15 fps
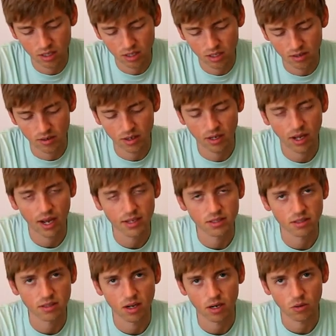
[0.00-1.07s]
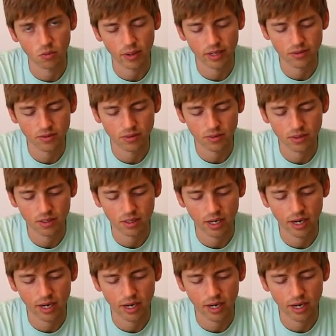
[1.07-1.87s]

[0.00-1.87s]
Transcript: It has a lot of weight to it,